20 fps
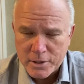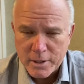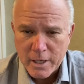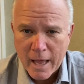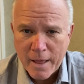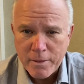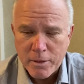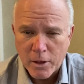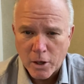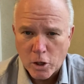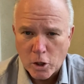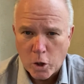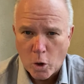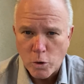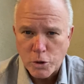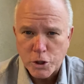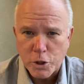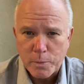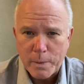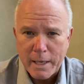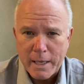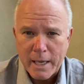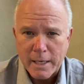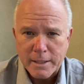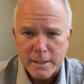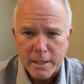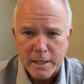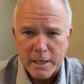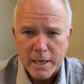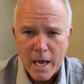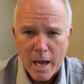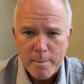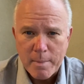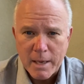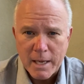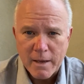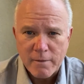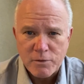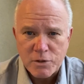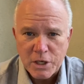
And the closer we get to the coming of